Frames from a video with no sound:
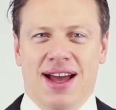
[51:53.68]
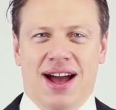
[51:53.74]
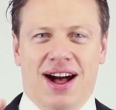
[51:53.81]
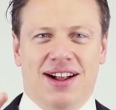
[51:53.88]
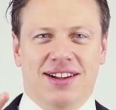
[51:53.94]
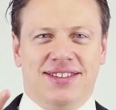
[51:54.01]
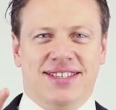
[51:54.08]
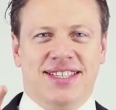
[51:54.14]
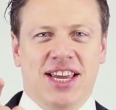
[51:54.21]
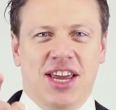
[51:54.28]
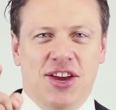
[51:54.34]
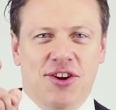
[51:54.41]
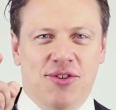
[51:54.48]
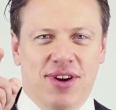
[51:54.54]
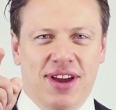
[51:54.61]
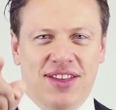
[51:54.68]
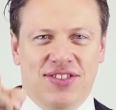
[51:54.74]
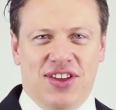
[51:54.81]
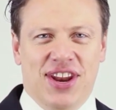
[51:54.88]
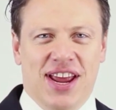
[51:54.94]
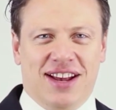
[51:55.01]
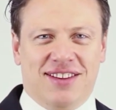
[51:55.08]
I'll see you in
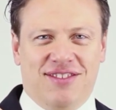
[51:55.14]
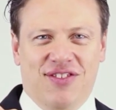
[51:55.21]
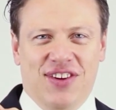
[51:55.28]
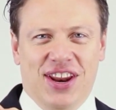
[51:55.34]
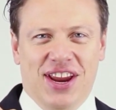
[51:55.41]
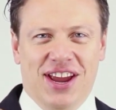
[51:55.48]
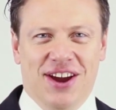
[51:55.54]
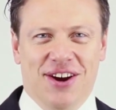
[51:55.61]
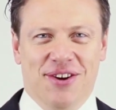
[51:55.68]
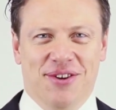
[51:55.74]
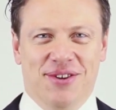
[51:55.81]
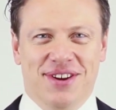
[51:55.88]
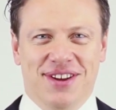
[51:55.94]
the next video.